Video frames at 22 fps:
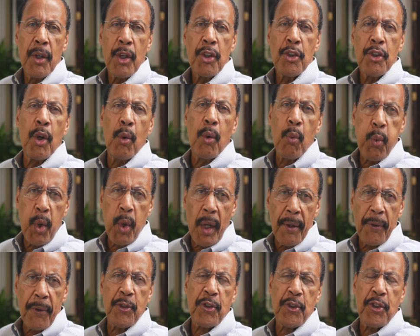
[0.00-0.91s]
your
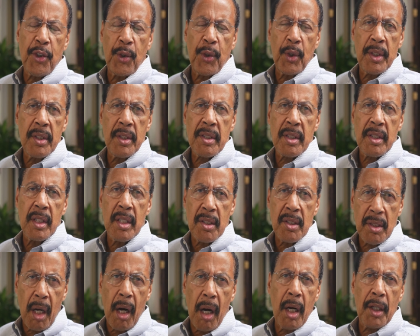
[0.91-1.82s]
wealth choice
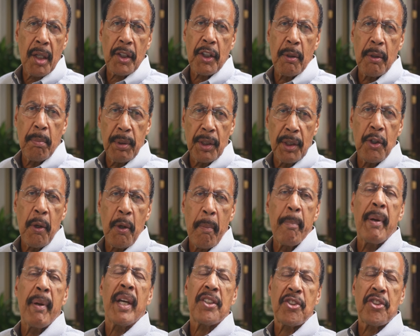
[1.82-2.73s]
is arguably your
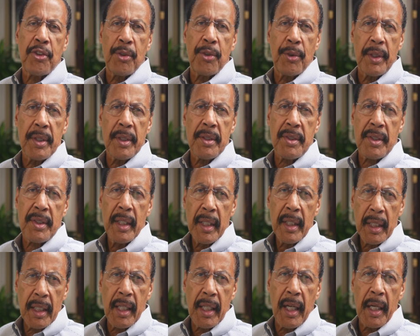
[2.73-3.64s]
best choice.
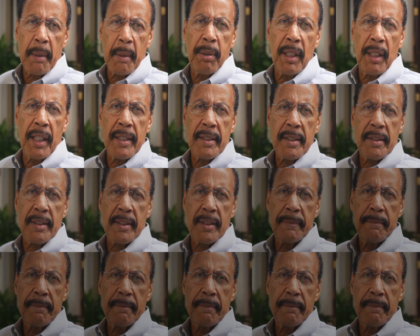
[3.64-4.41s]
God bless.